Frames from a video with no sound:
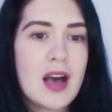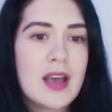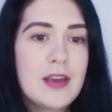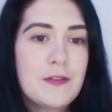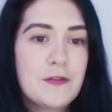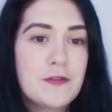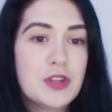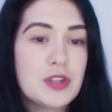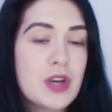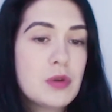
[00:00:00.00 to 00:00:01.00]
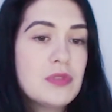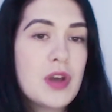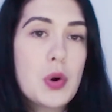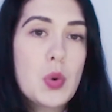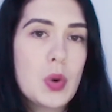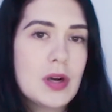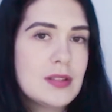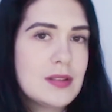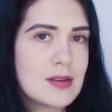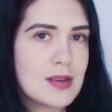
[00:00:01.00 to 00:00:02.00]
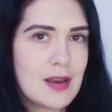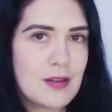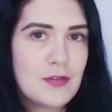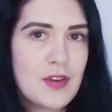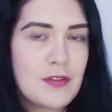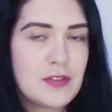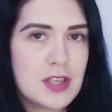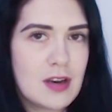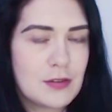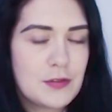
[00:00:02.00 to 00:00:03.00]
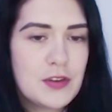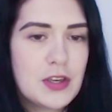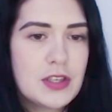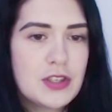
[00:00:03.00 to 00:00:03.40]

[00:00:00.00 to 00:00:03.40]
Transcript: If you don't know what to give a photographer,